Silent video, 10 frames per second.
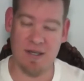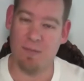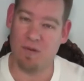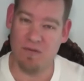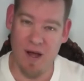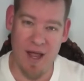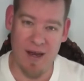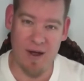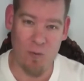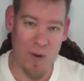it can
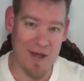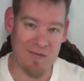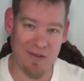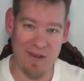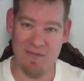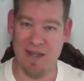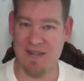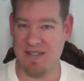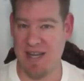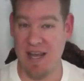provide a way of living, a
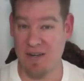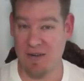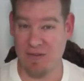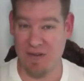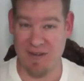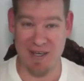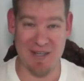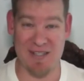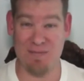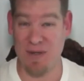standard of living, an
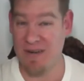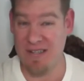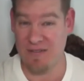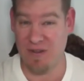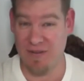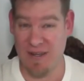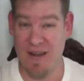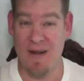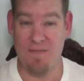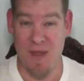experience of living
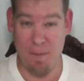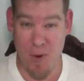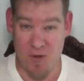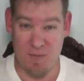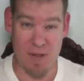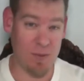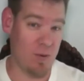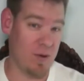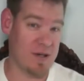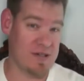that most people
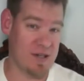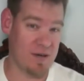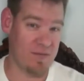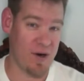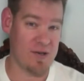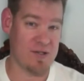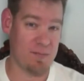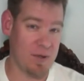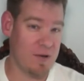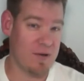will consider far
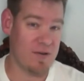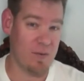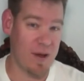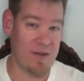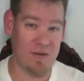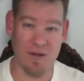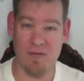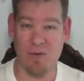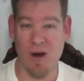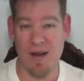superior to the way that they're
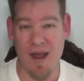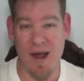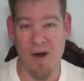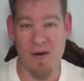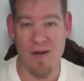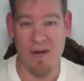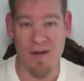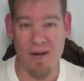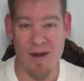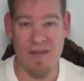living right now.
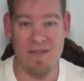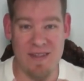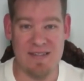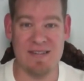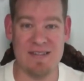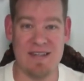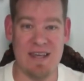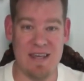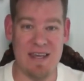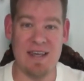And this is
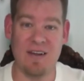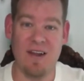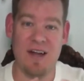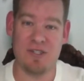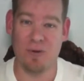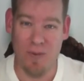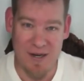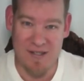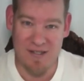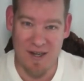the ecological
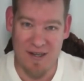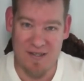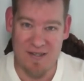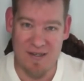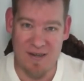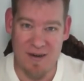renaissance.